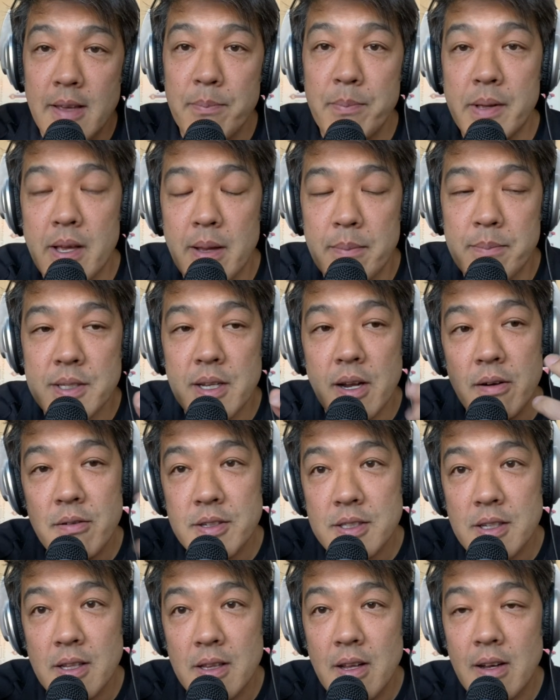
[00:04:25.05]
It becomes
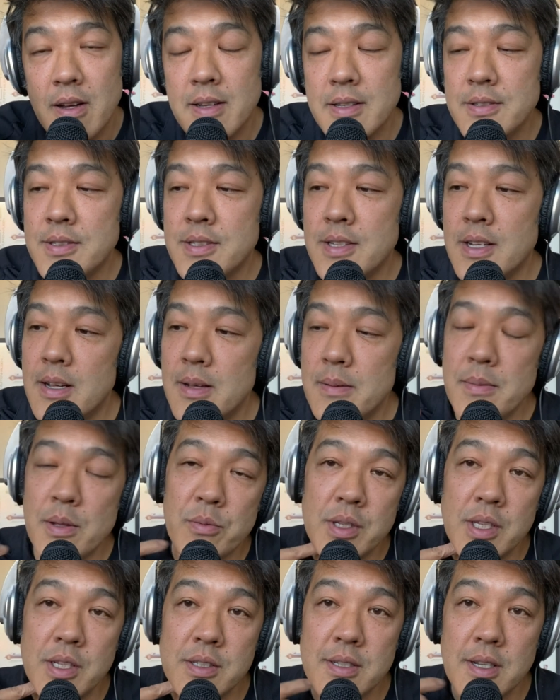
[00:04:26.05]
aerosolized, um, and
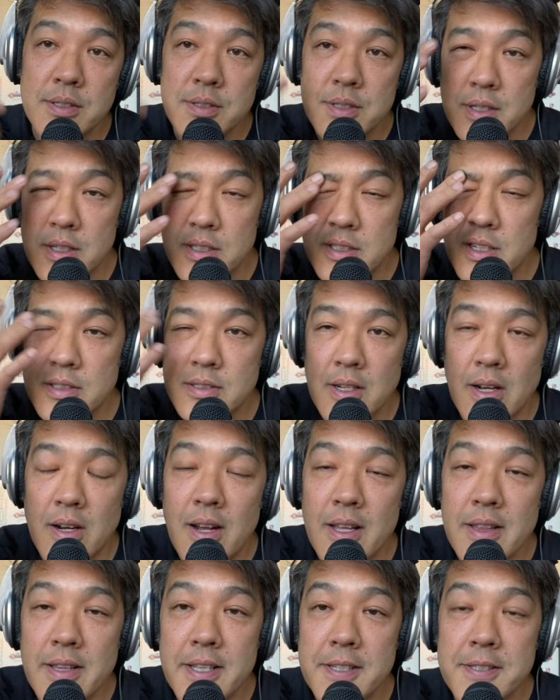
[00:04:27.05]
when you touch it, you touch your
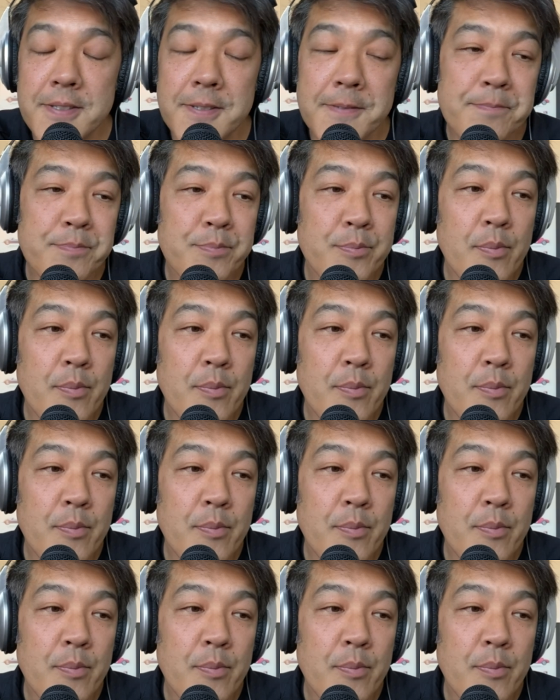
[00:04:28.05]
eyelids.